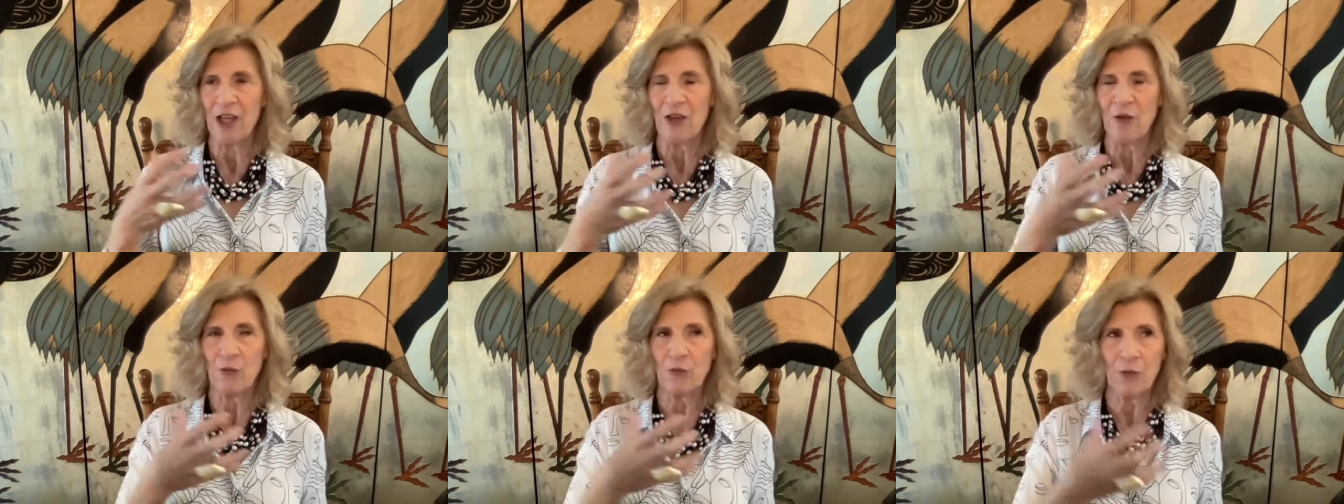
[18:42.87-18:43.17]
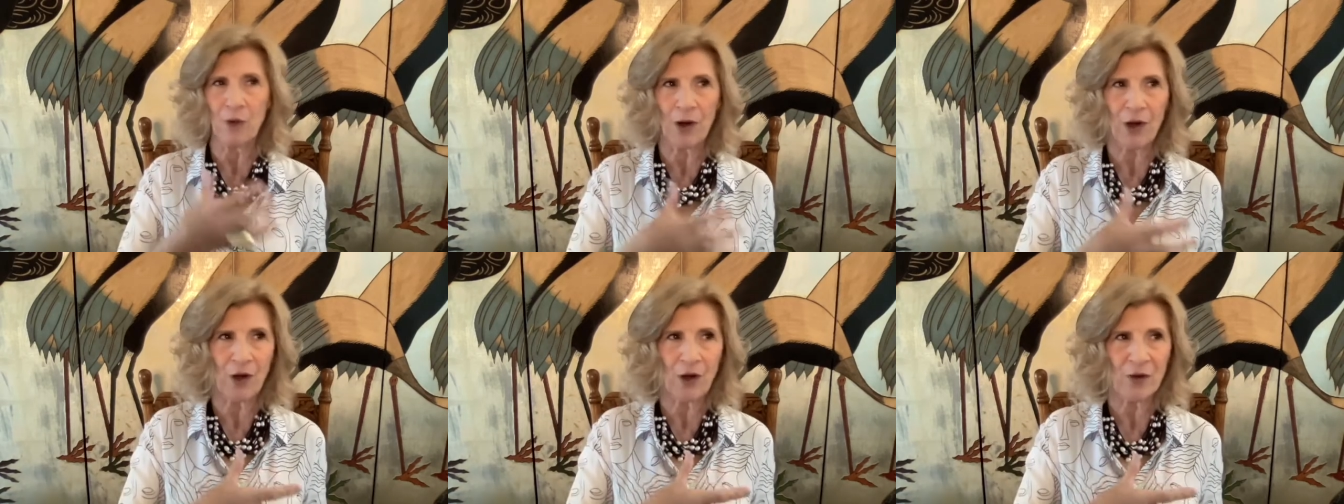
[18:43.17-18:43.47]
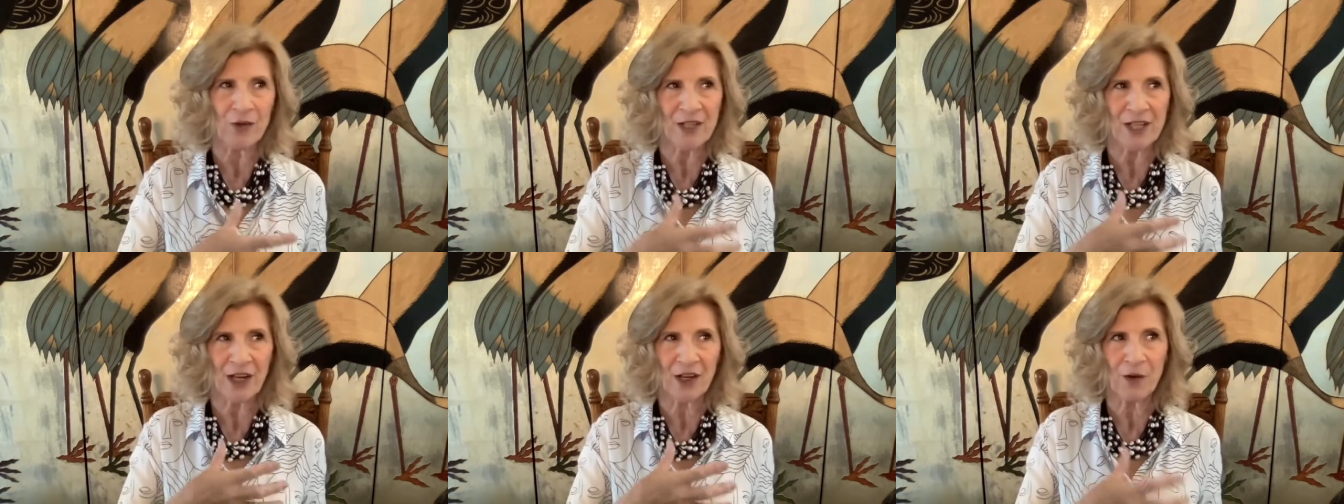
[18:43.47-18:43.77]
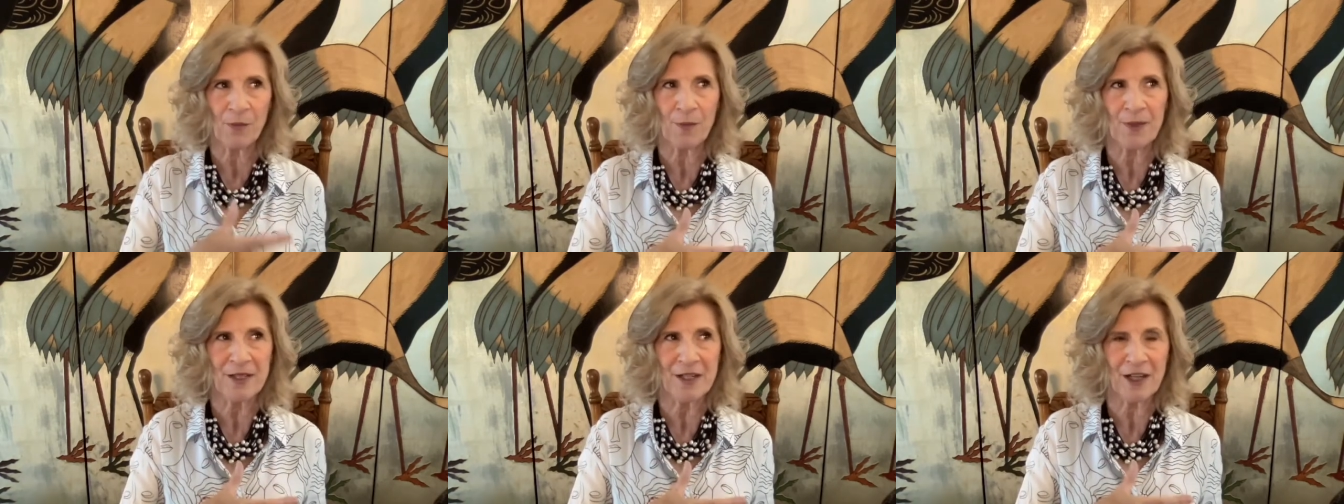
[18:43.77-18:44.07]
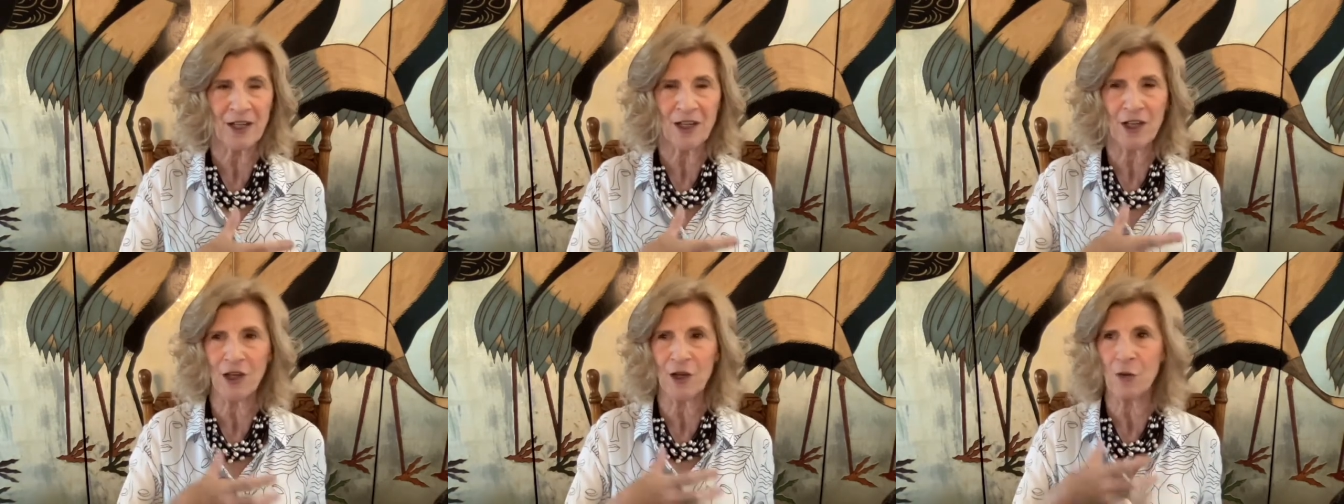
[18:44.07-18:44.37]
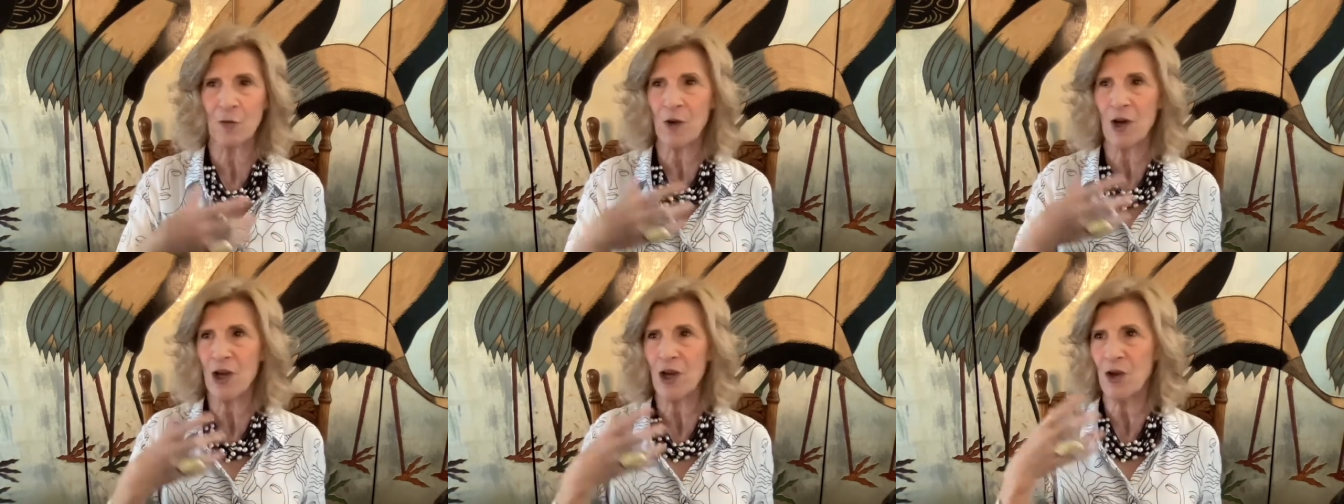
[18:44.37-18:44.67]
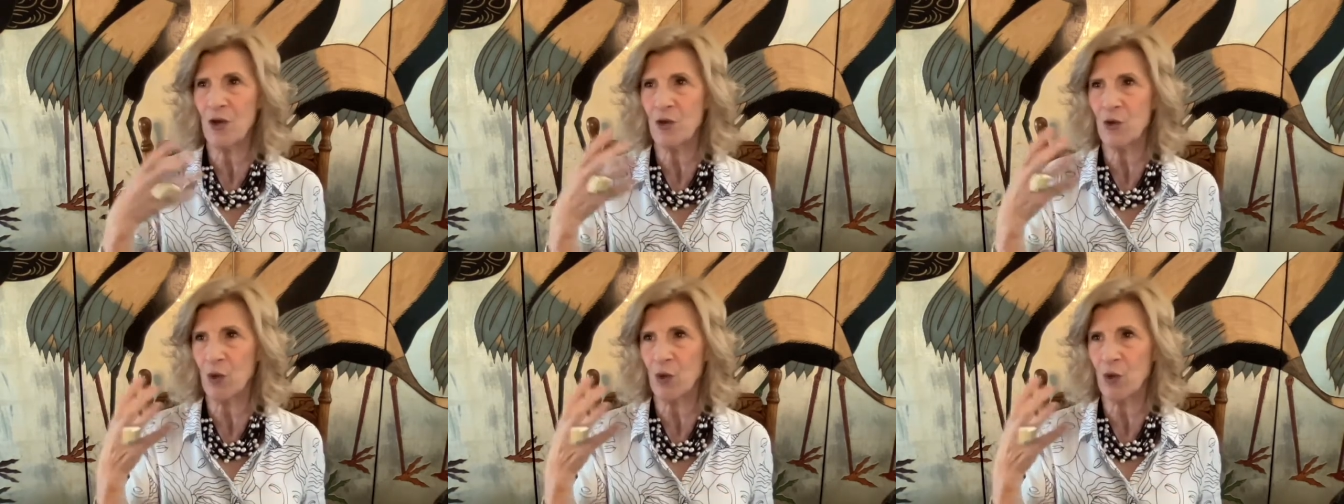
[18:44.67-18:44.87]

road, down a particular road,